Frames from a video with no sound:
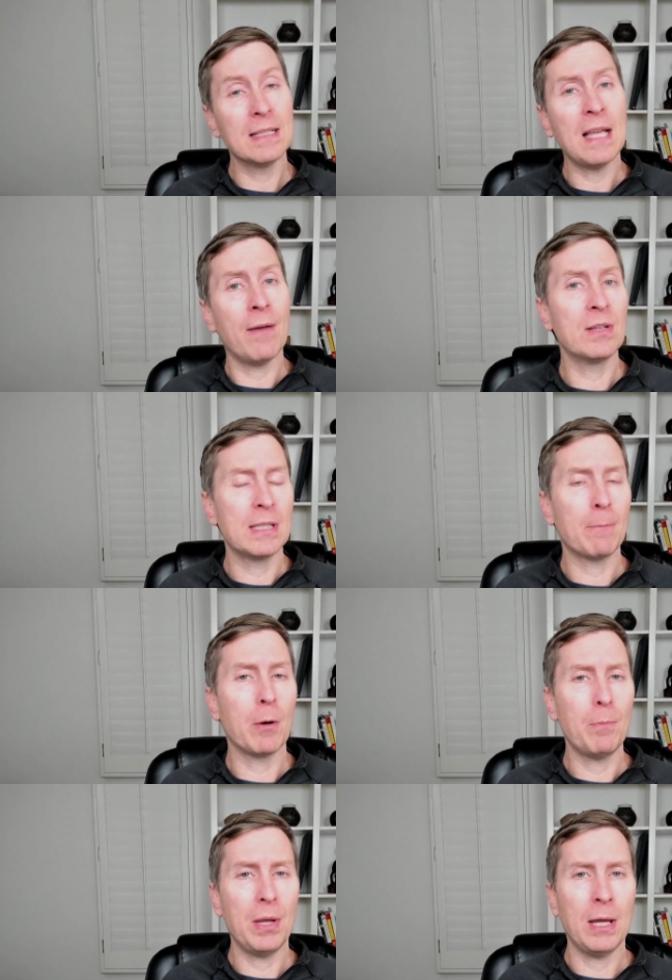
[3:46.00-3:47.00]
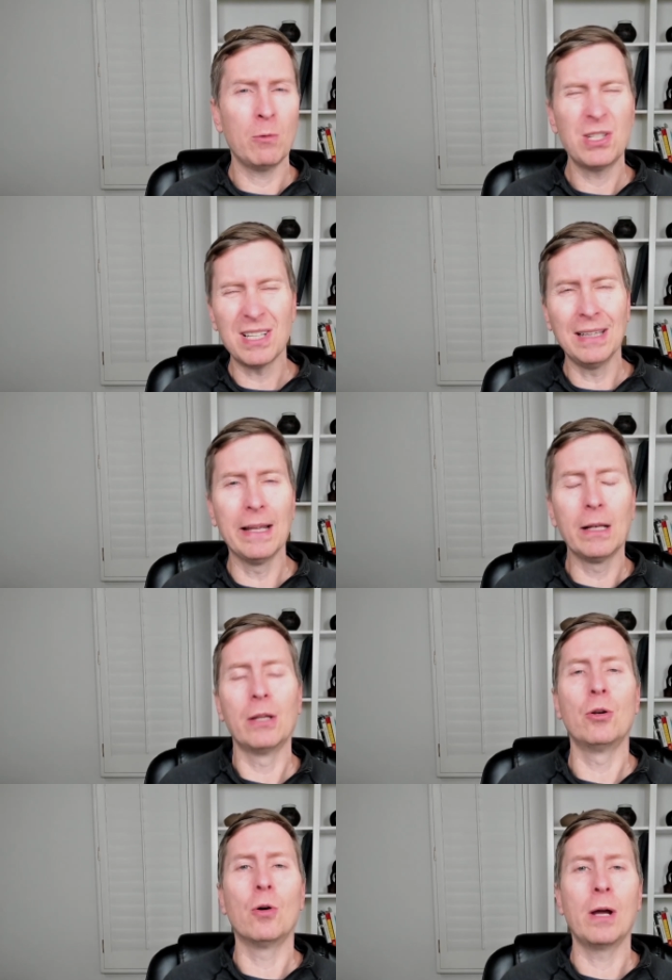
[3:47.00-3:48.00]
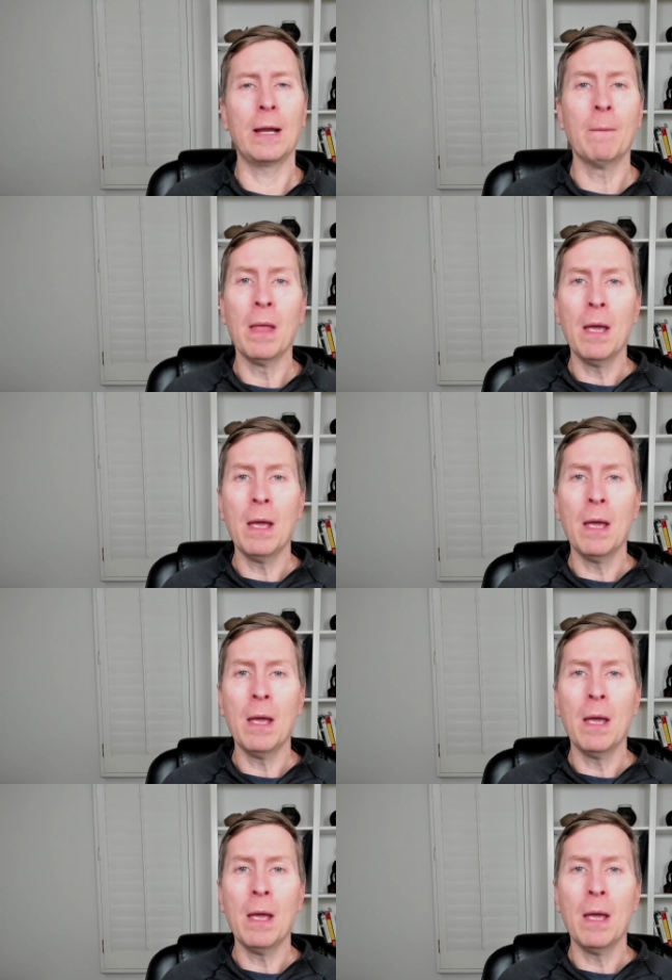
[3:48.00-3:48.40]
have a separate PIN, which is a little annoying,